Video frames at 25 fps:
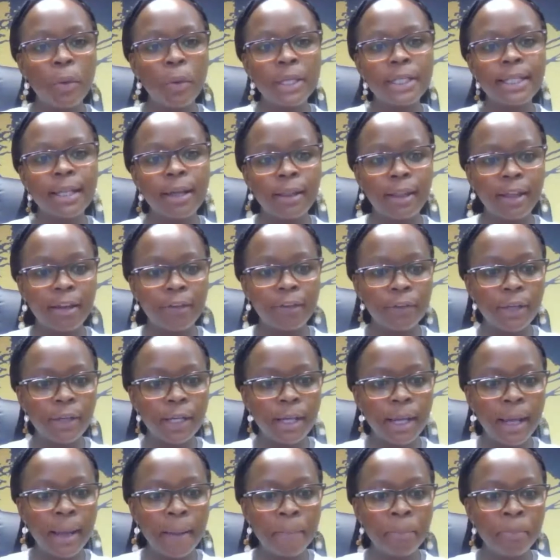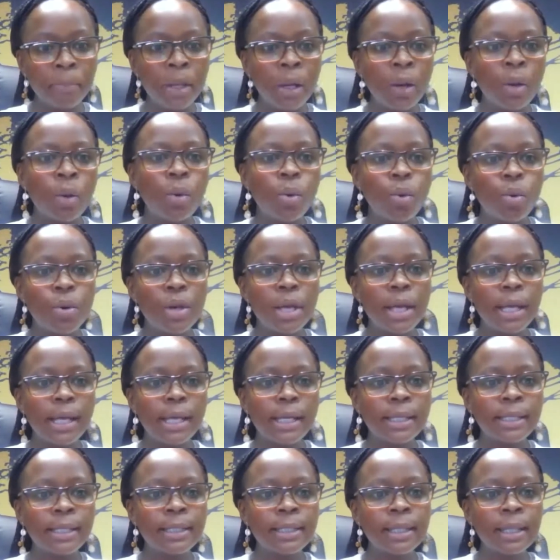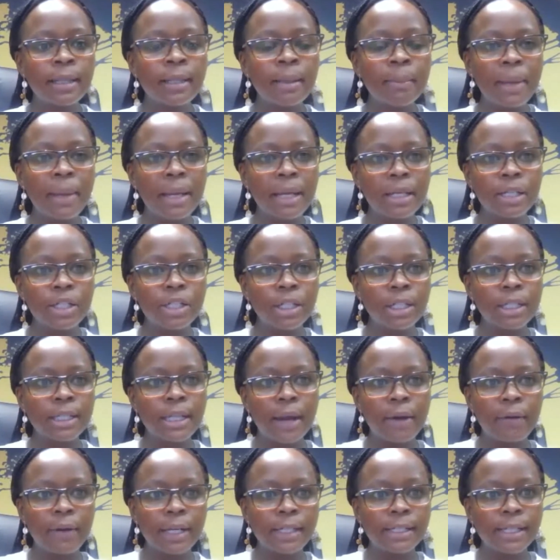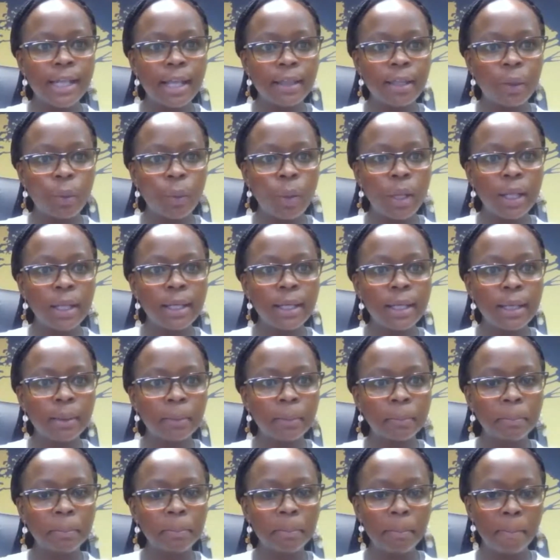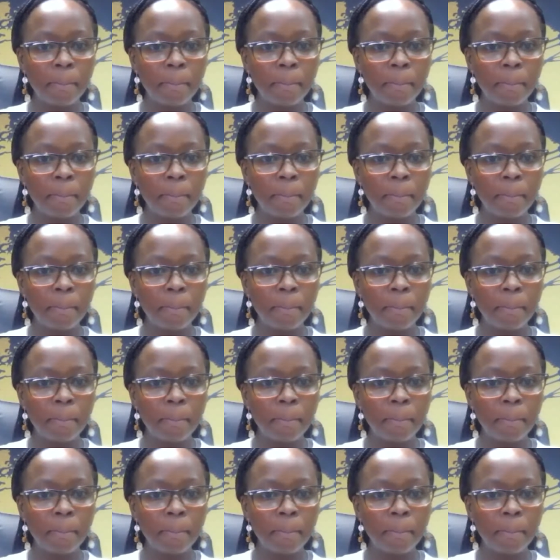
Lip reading: South Africa, who is the managing director there. Welcome.